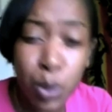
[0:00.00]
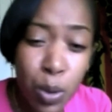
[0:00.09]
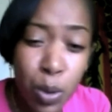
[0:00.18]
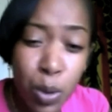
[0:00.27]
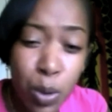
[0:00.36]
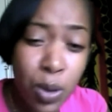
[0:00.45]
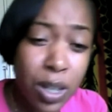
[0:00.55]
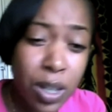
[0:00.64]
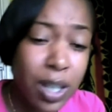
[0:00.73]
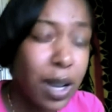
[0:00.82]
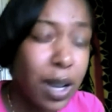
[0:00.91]

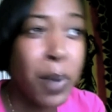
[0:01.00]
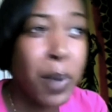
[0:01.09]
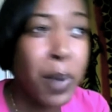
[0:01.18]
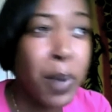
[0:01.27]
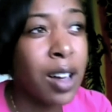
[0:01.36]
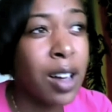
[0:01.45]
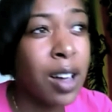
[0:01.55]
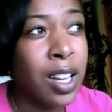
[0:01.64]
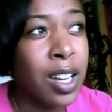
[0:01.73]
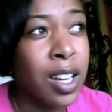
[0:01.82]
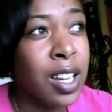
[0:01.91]
talk, but,
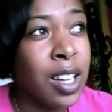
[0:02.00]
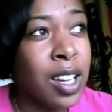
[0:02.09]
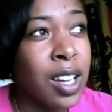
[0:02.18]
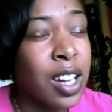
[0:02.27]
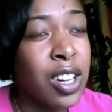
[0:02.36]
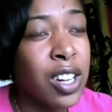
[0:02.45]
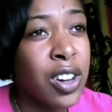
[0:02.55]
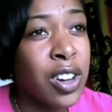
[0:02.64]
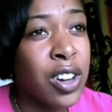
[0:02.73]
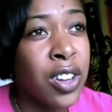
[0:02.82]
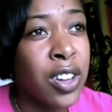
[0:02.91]
you
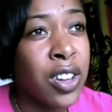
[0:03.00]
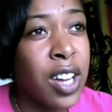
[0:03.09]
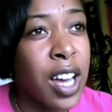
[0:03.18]
know,